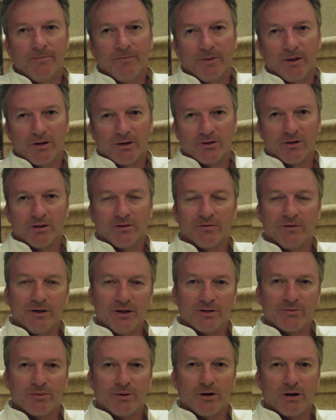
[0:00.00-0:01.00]
Yeah, he's not the
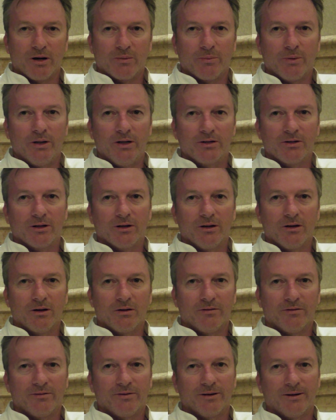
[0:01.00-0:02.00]
finished product, but he's got a lot
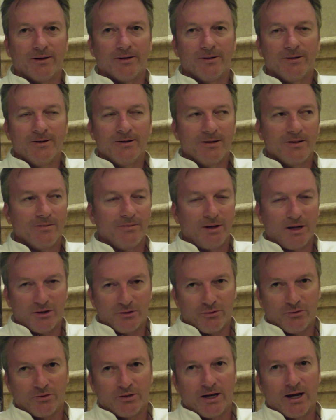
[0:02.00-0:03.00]
of
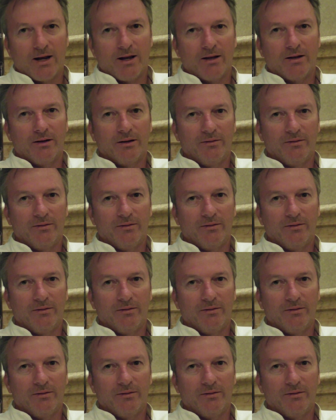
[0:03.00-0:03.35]
natural talent,